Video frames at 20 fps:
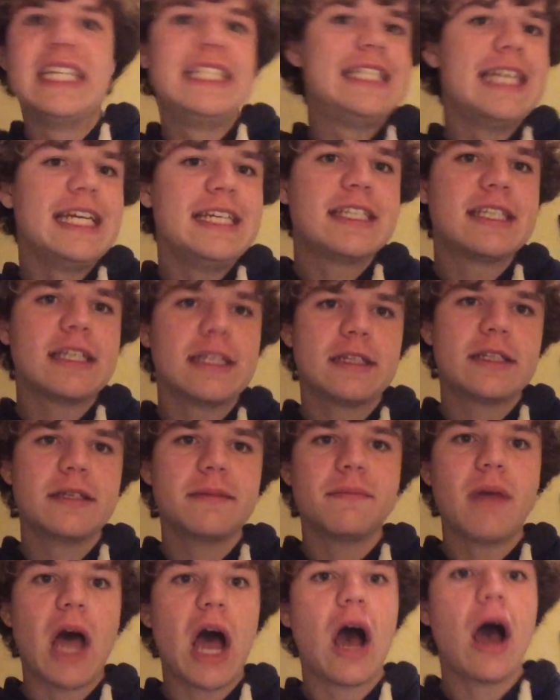decent.
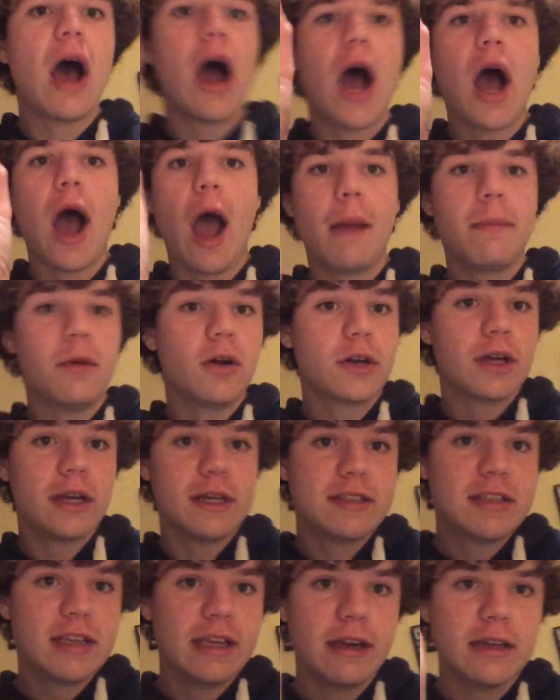I'm not going
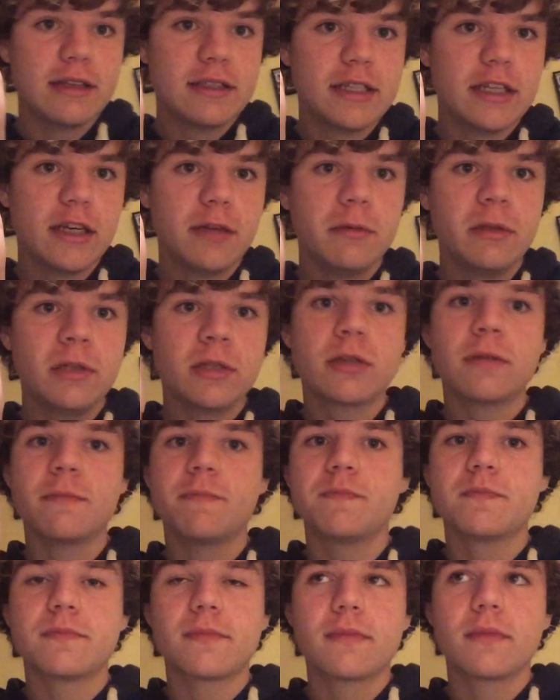to see it in cinemas.
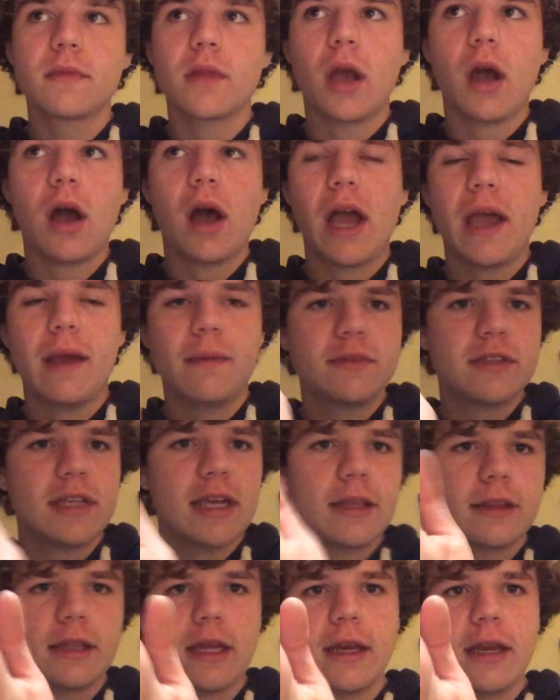I am
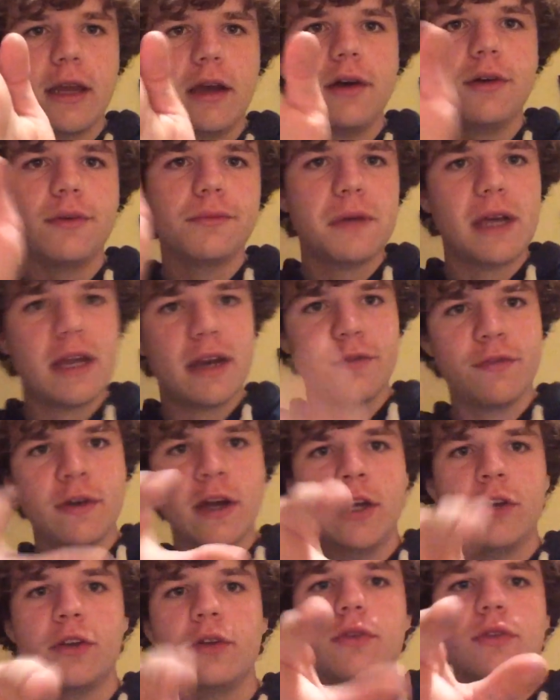saying that now, and if
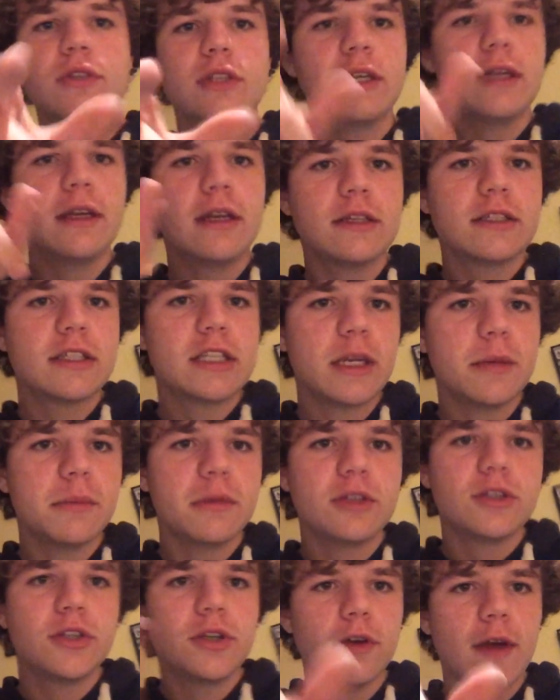I do see it in
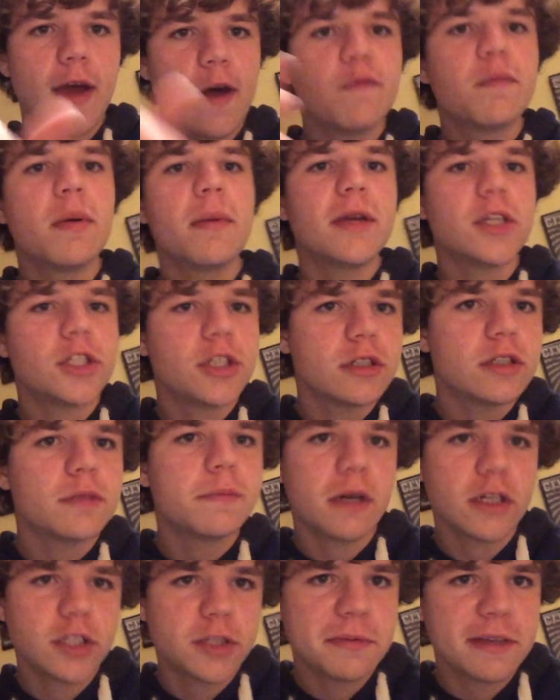cinemas, you have permission to
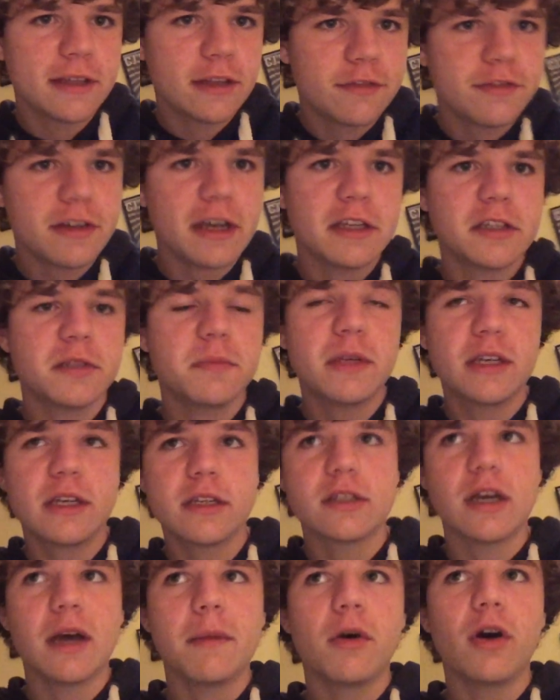punch me in the face,
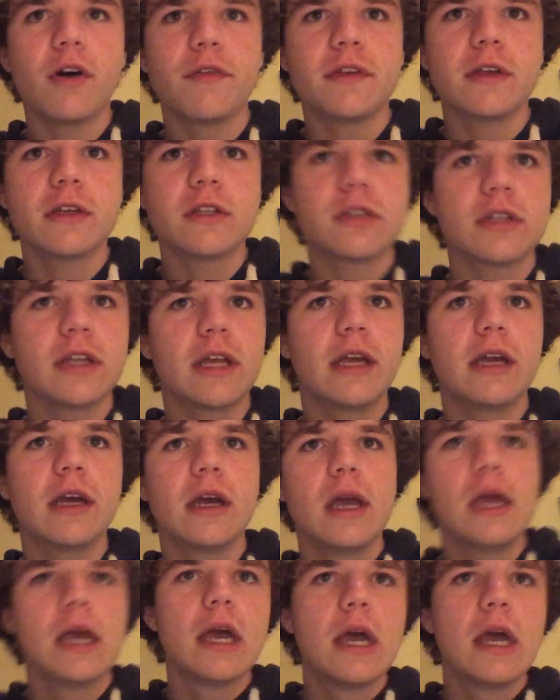because I'm obviously